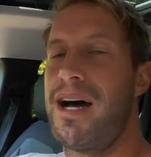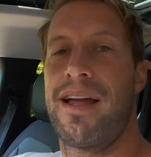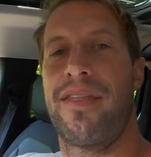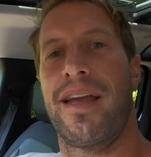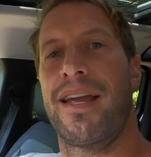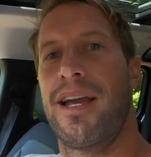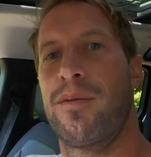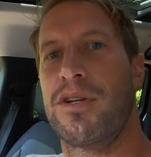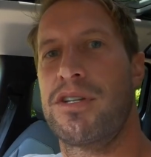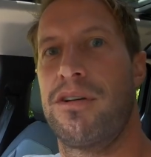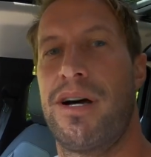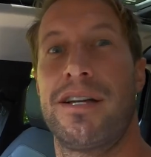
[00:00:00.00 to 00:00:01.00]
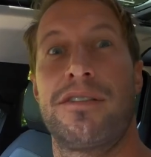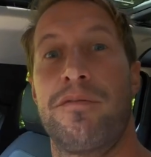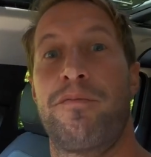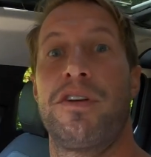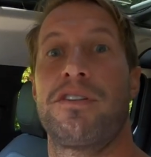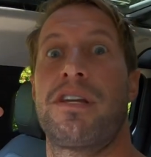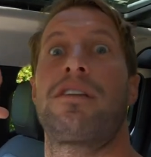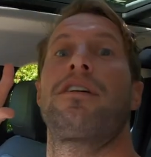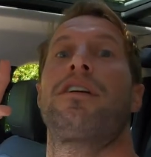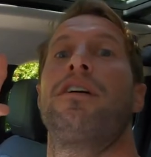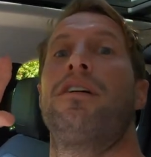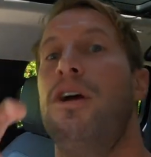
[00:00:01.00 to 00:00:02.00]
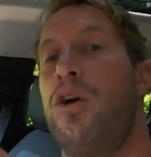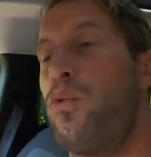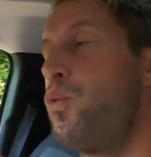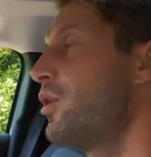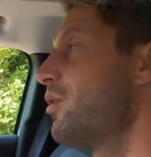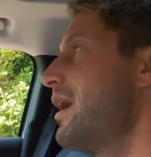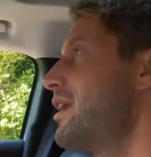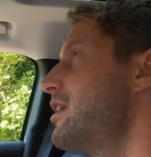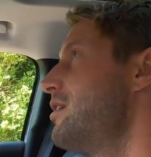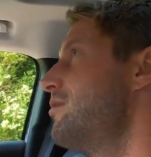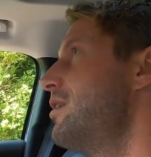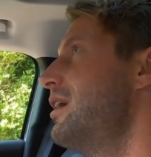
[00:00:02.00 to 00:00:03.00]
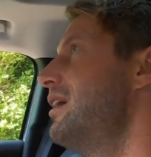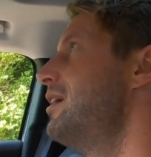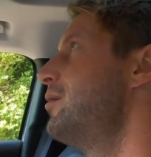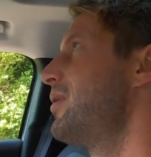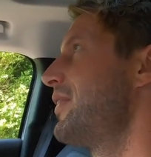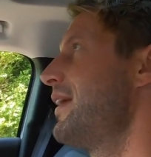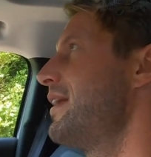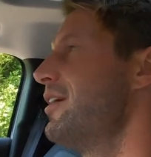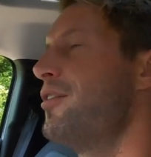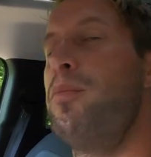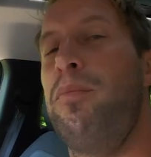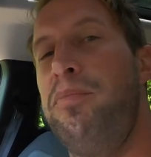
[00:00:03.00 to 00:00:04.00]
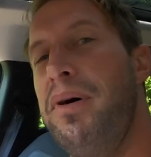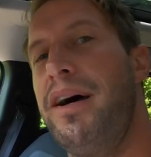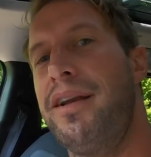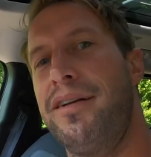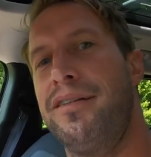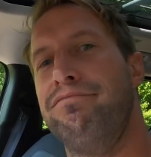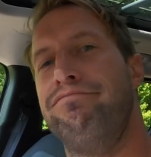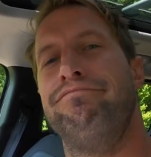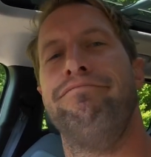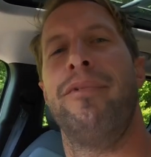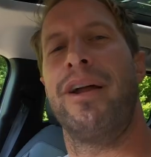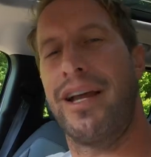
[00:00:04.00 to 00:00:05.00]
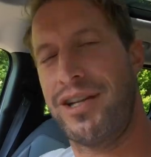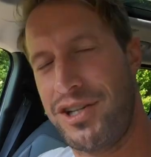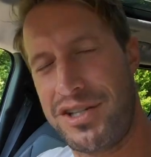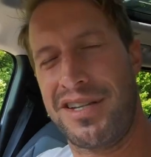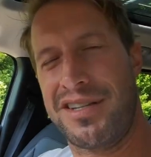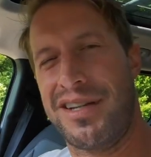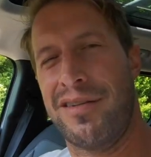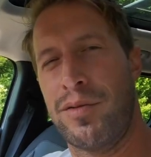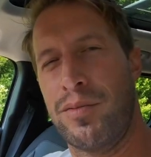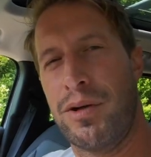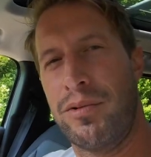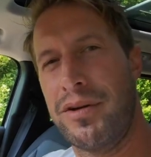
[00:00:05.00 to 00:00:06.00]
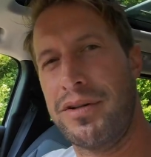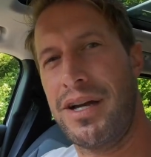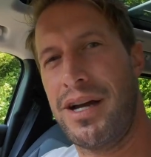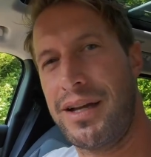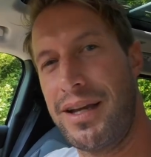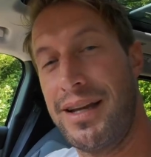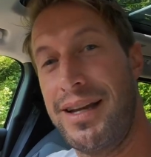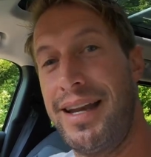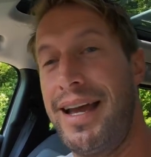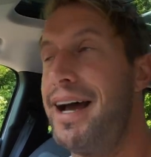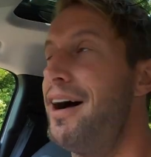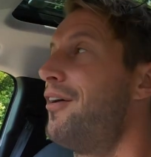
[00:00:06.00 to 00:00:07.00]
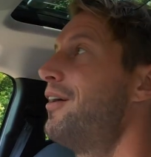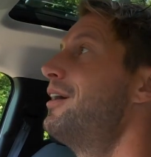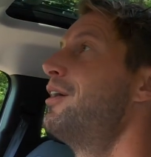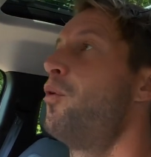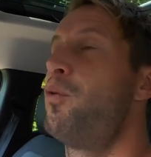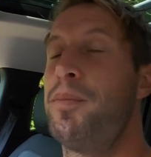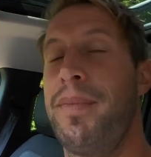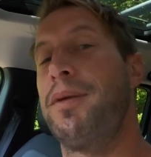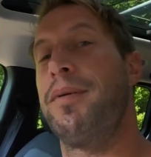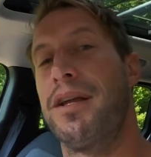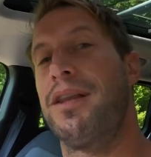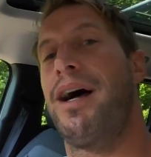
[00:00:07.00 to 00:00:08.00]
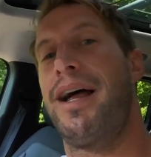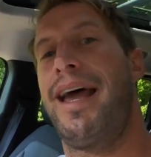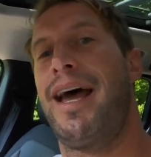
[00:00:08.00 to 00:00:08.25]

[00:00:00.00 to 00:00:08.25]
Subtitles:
high and that camera's so high. So it feels like they're gonna rear end you, but they don't. But what I just discovered while we were talking and now would make me a lot